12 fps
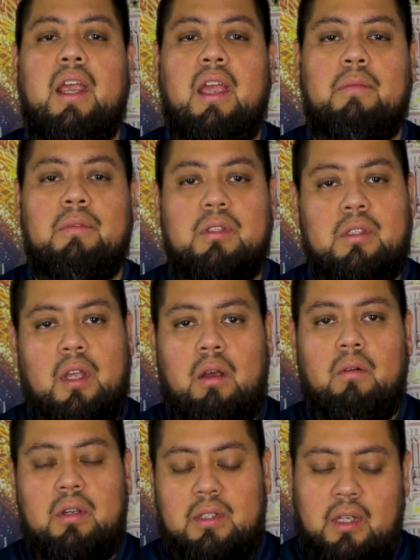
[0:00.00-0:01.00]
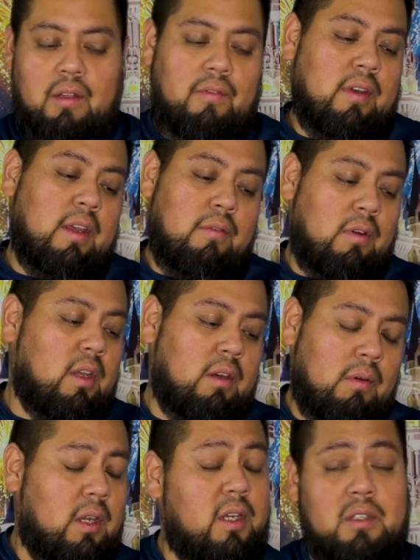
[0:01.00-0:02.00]
I am to Star Wars stuff, and they really,
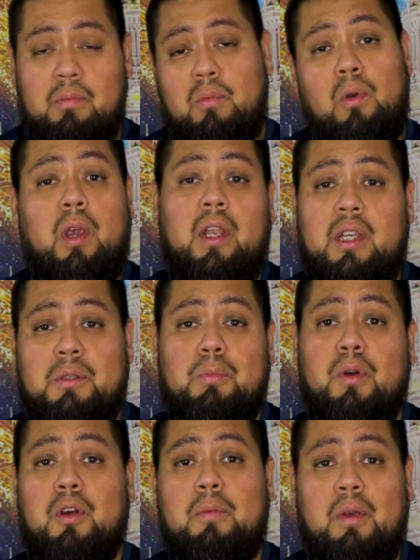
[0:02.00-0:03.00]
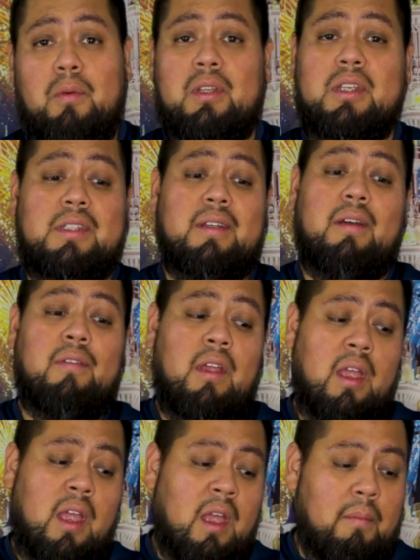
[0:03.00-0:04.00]
really, really spoil me with this stuff.
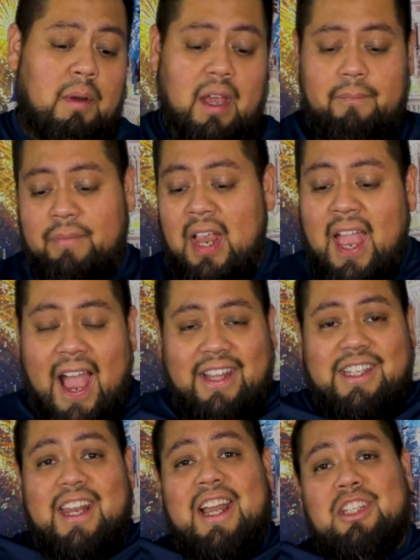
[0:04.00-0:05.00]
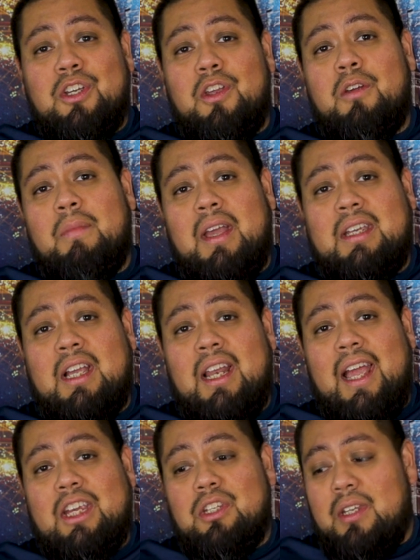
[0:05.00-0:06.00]
But I thought I'd show you my
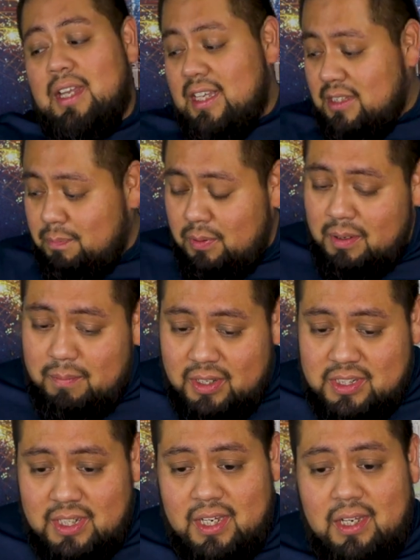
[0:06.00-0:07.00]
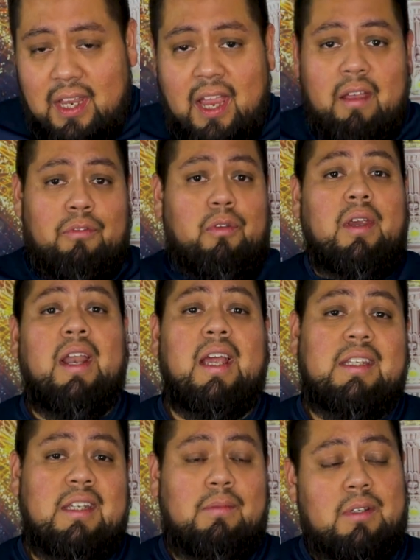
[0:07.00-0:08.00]
collection. That's pretty much it. I have three
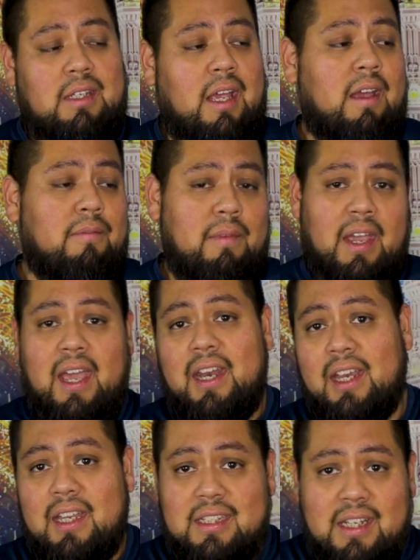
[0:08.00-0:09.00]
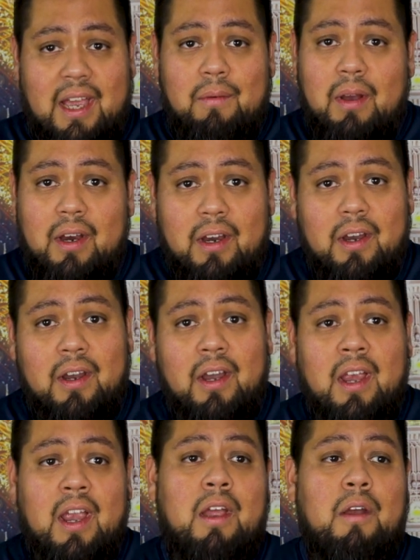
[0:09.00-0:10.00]
lightsabers. I have my Anakin Skywalker
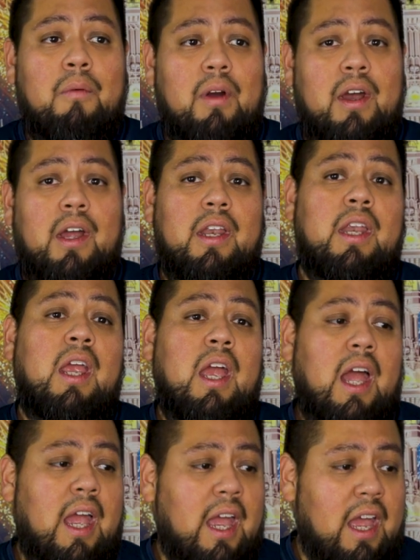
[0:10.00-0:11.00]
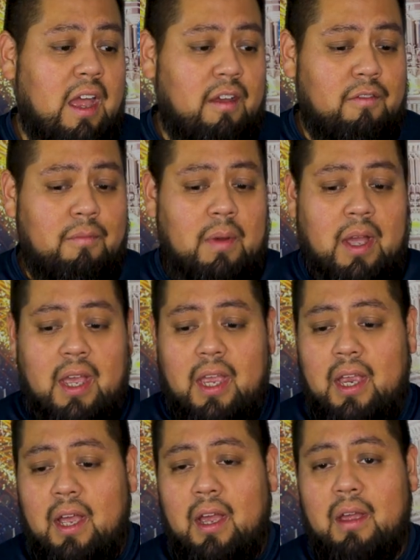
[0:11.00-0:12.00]
one. I have
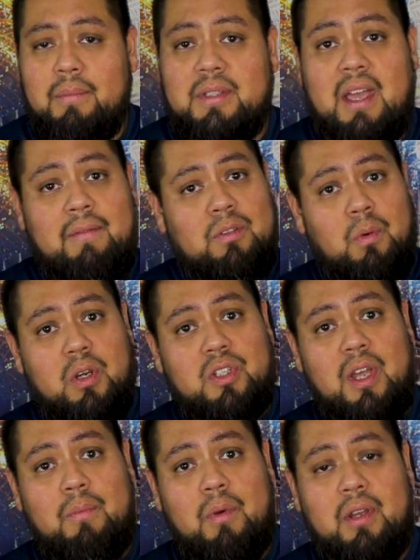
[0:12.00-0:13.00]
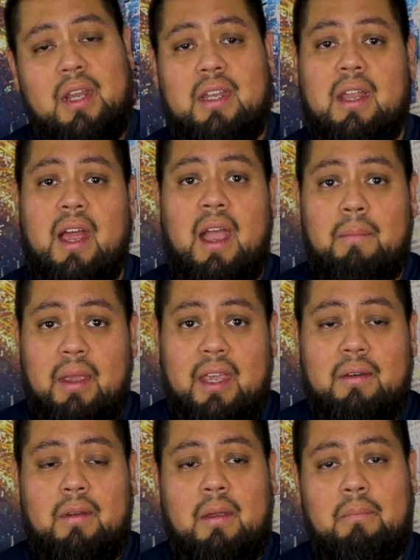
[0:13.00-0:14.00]
my um, Savi's Workshop one that I
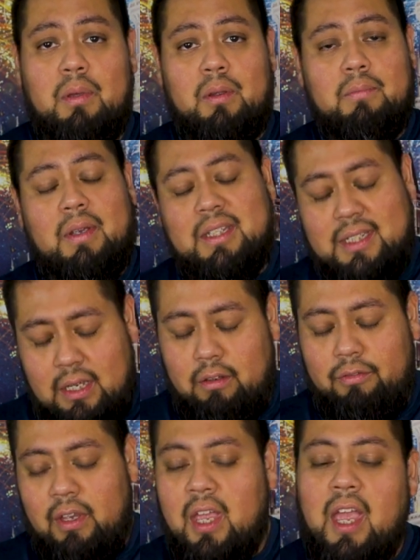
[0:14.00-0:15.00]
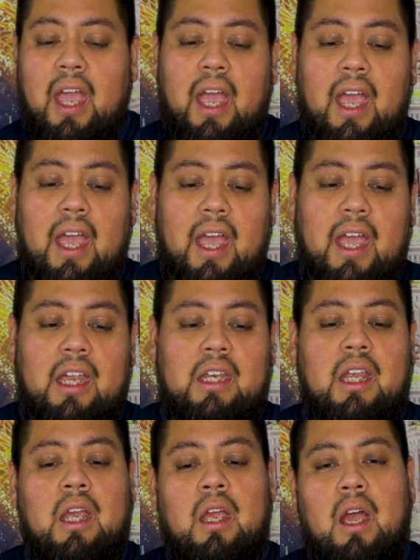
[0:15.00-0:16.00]
made and built myself.
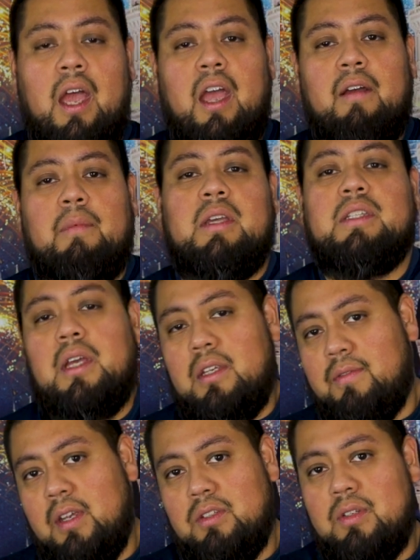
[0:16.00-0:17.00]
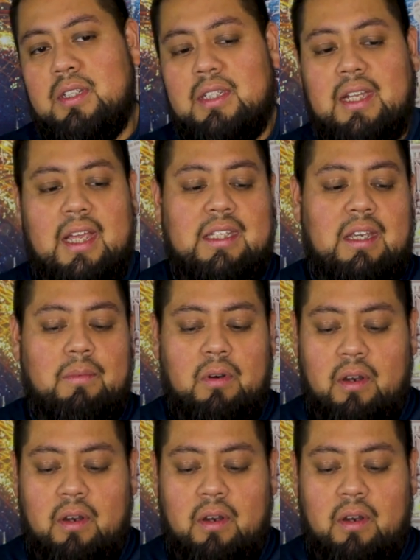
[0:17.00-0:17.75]
And I have my Asajj Ventress lightsaber.